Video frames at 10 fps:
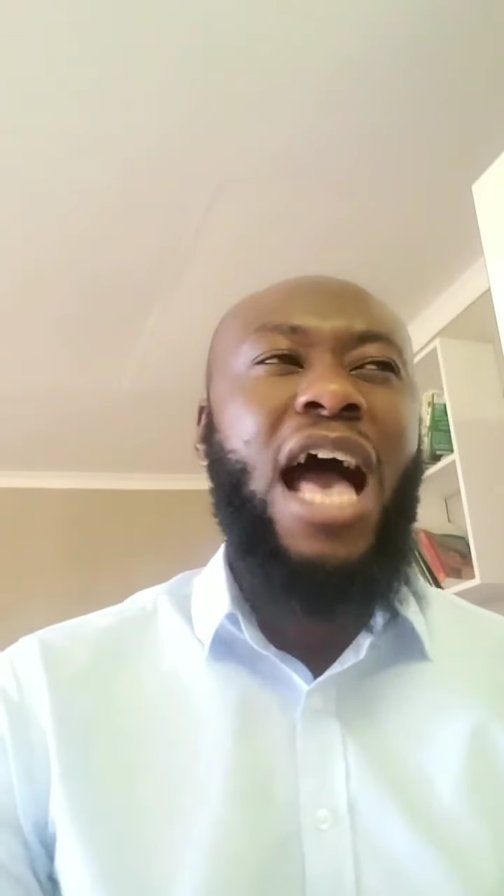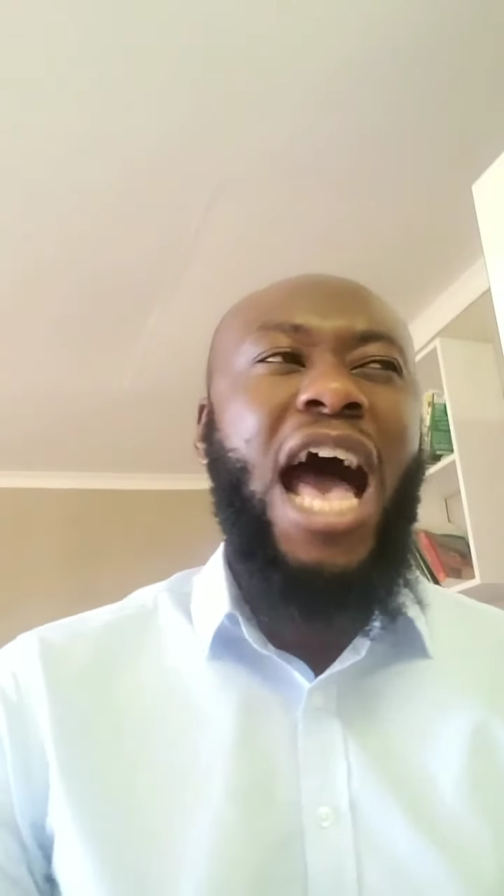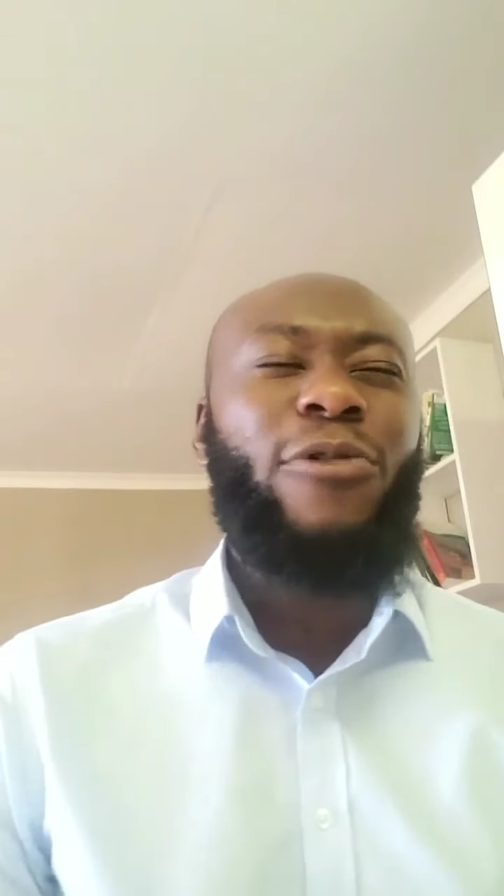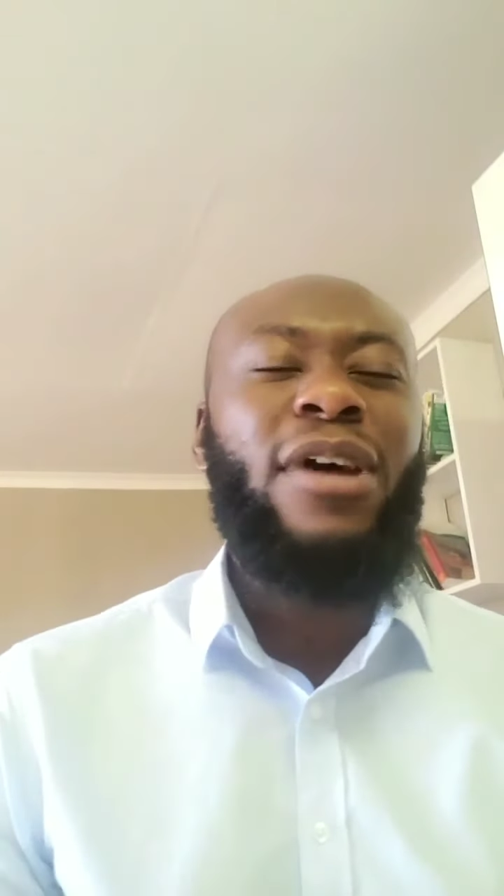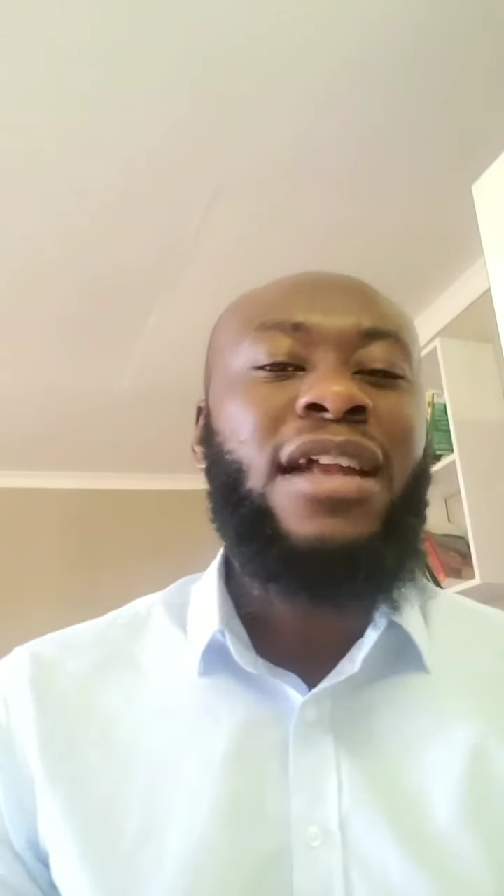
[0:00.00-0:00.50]

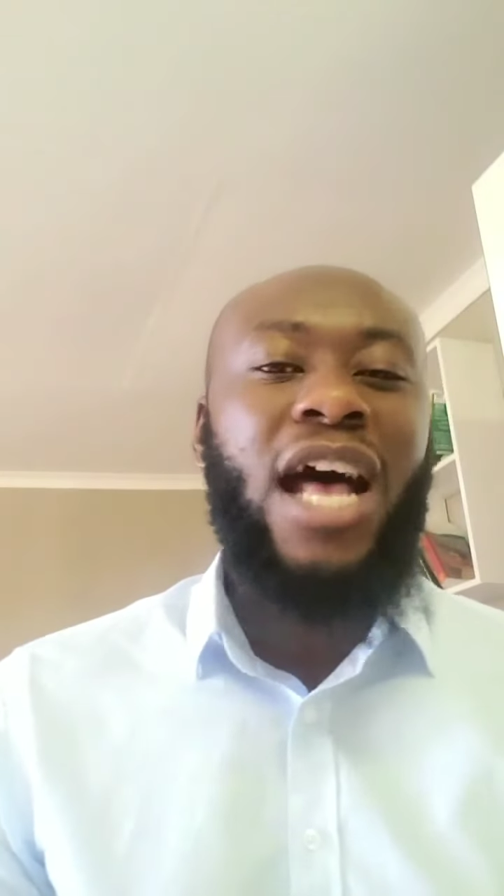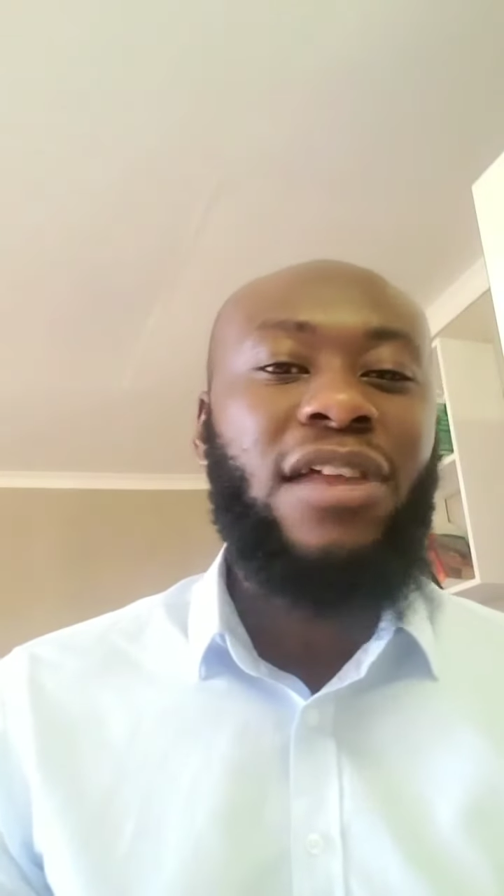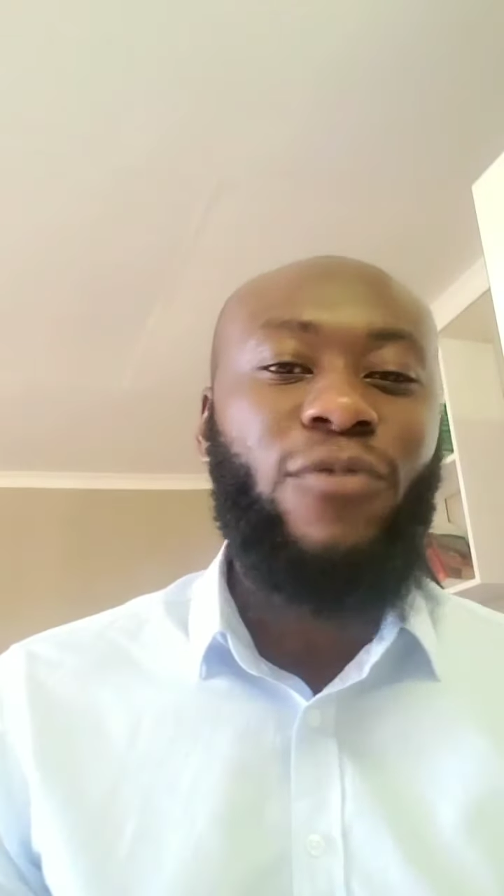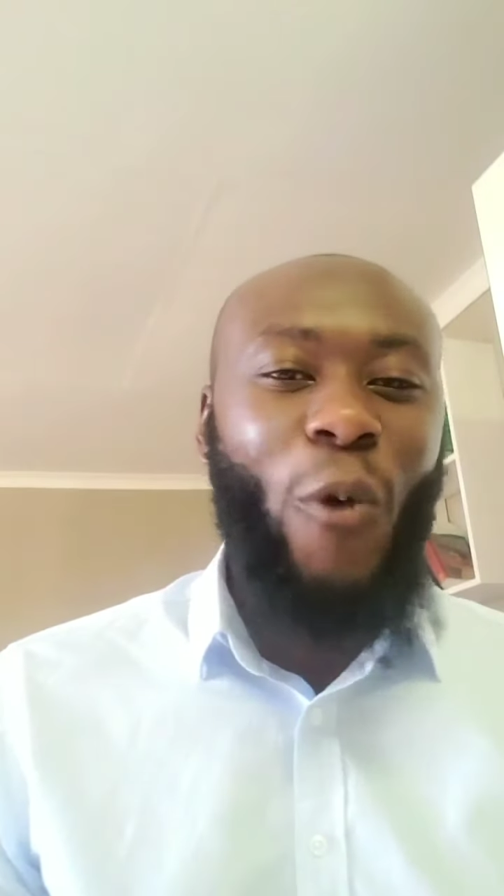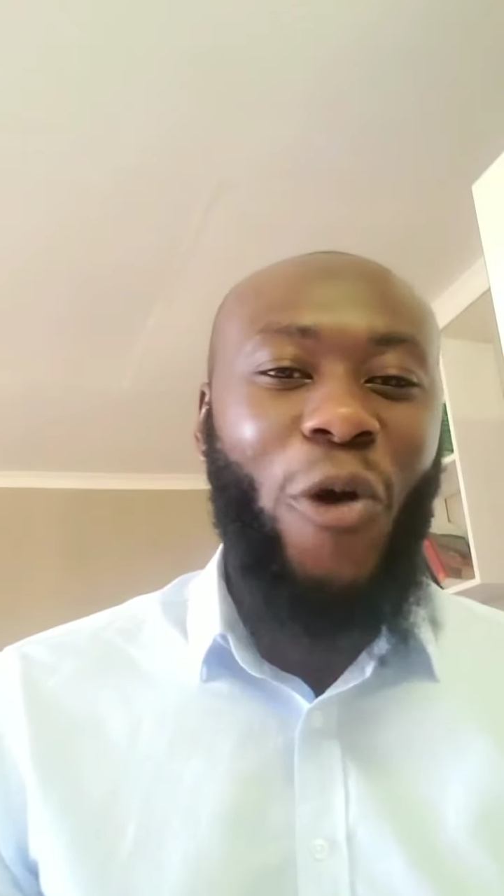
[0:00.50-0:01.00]
I run
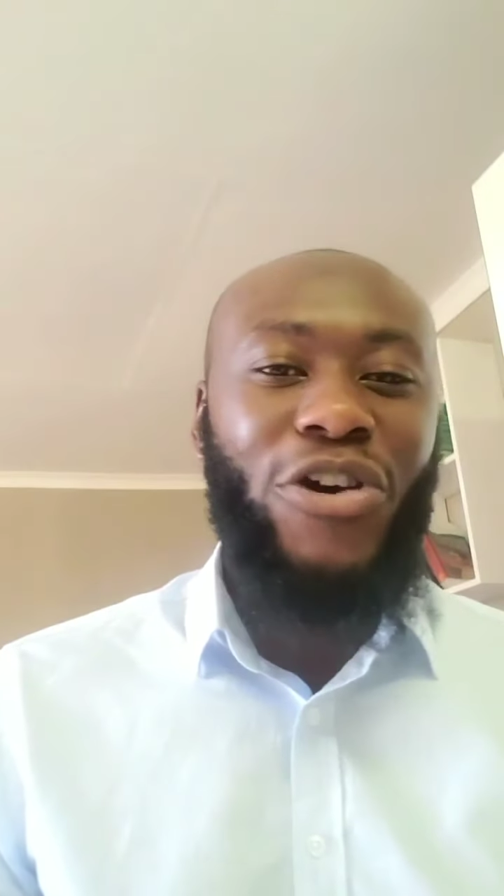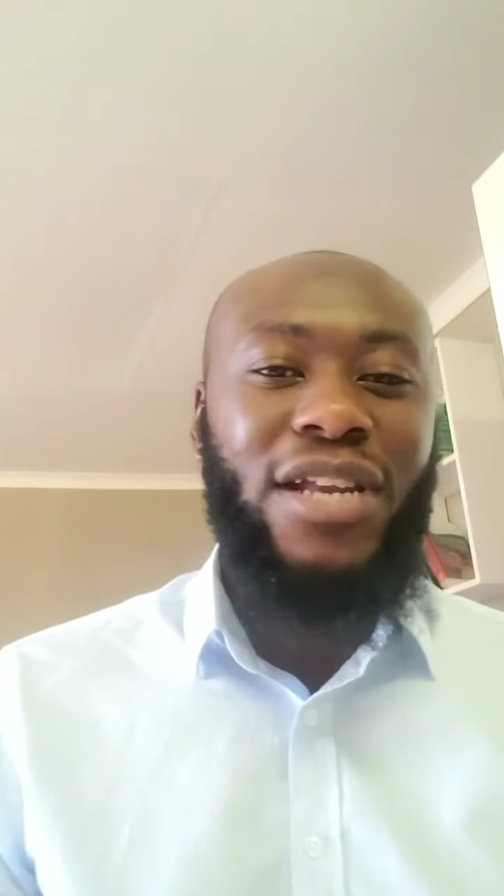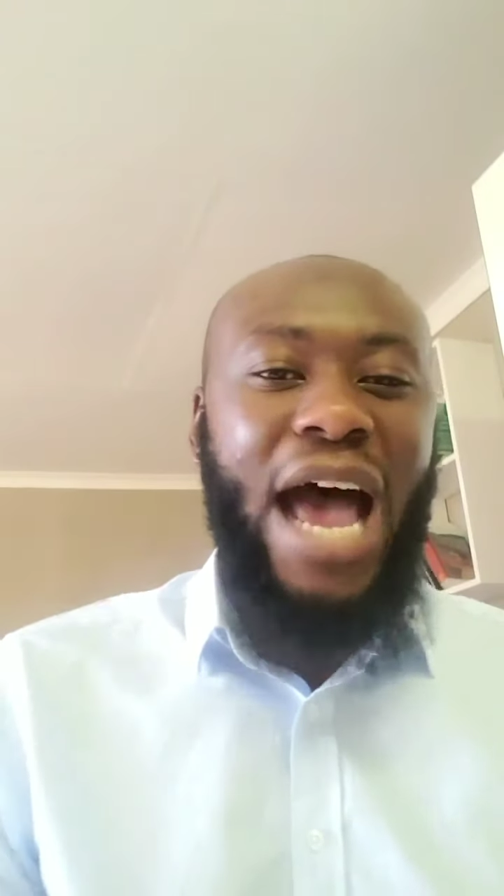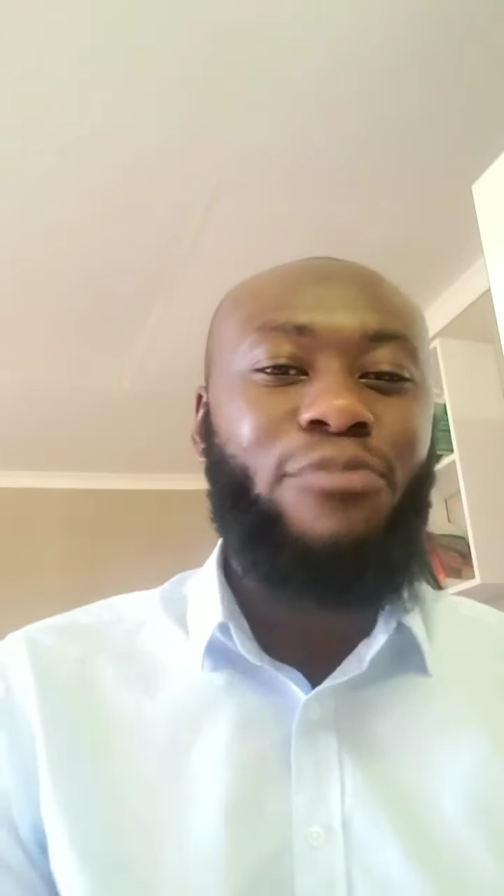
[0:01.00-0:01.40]
out of word.